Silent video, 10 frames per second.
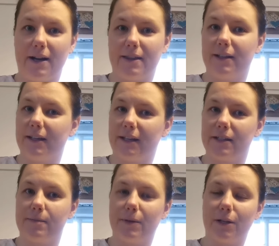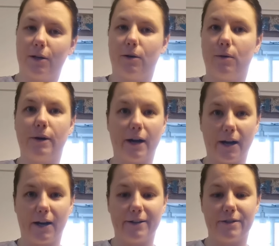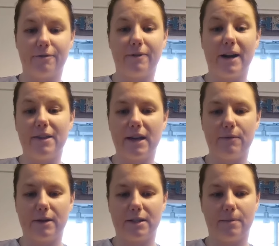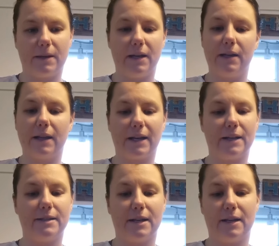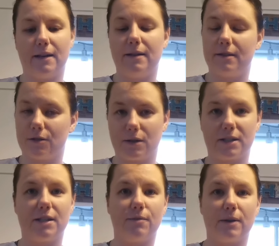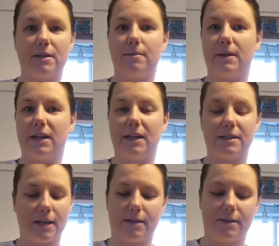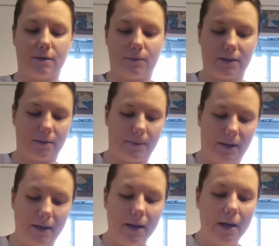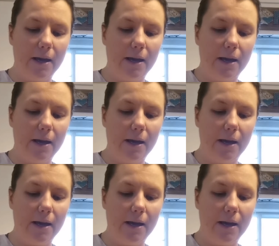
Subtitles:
The link is below to find that recipe. Like I said, it is a trusted recipe and tested recipe.